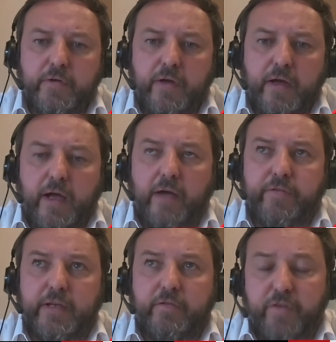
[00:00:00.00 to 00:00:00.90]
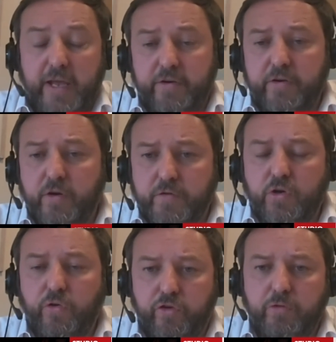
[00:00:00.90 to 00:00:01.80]
having invaded another
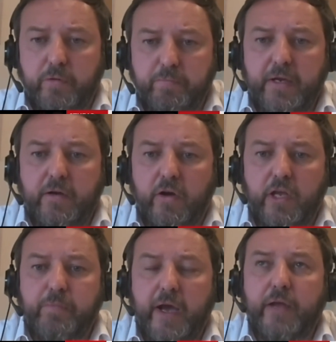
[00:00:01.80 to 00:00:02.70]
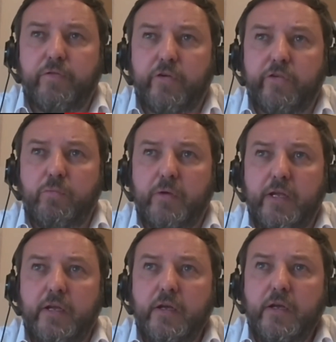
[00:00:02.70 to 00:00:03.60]
country but being occupied for so
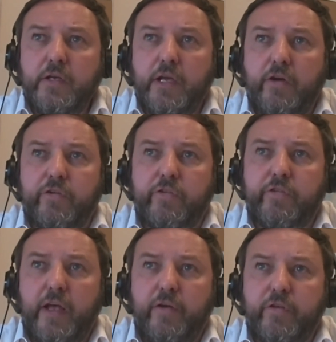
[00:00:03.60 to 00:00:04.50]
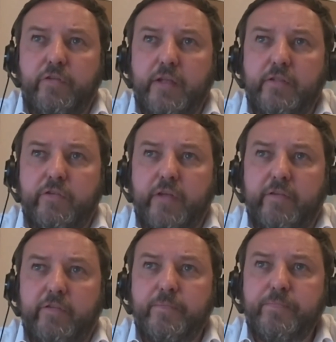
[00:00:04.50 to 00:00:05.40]
many years ourselves, I think there's
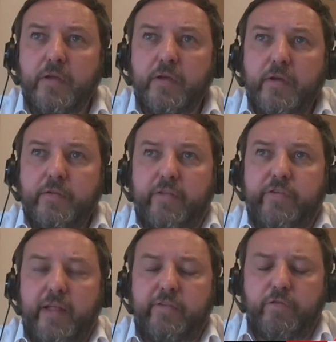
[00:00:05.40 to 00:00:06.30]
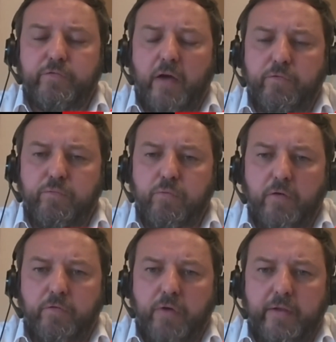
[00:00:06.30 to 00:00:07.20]
that sense of
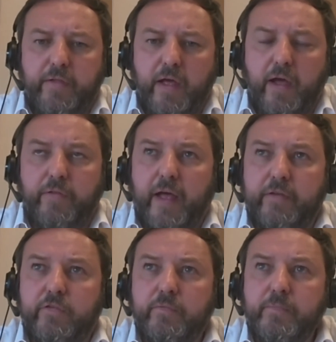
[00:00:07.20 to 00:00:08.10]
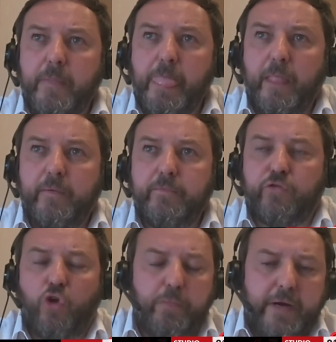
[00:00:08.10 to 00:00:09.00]
and that
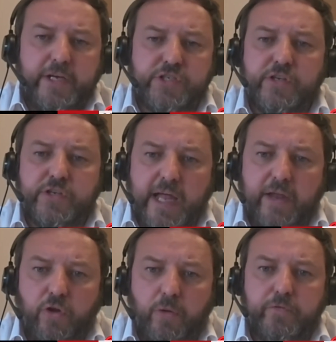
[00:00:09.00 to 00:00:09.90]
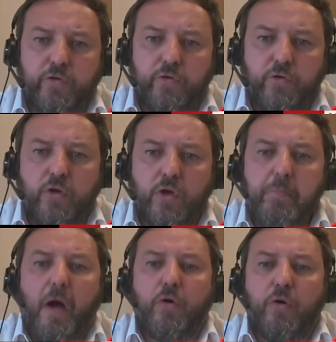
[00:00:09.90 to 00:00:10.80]
determination to stand up to
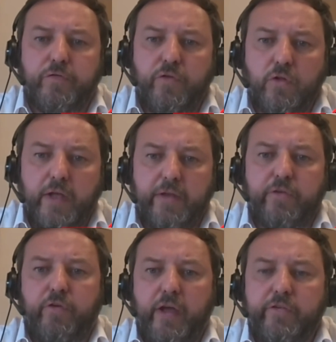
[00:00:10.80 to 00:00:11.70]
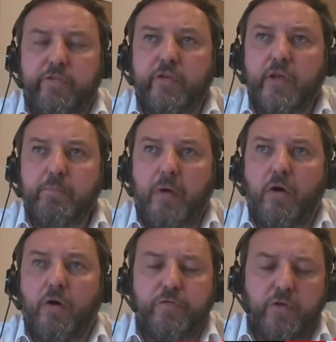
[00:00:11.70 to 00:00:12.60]
powerful interests,
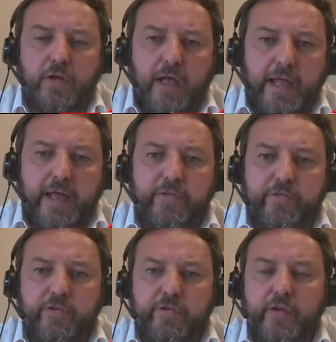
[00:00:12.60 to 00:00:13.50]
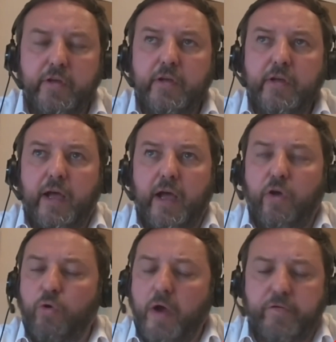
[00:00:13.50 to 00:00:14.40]
powerful alliances,
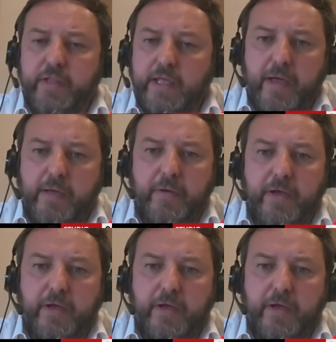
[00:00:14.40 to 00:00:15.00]
whoever they may be,